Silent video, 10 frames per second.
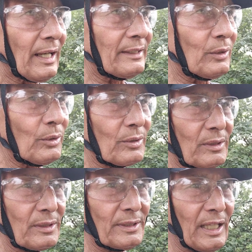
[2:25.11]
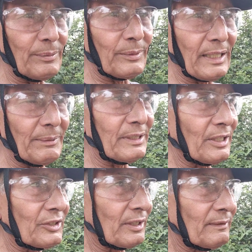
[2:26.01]
and your
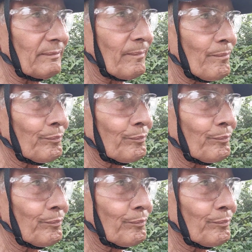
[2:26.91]
self-gravitation,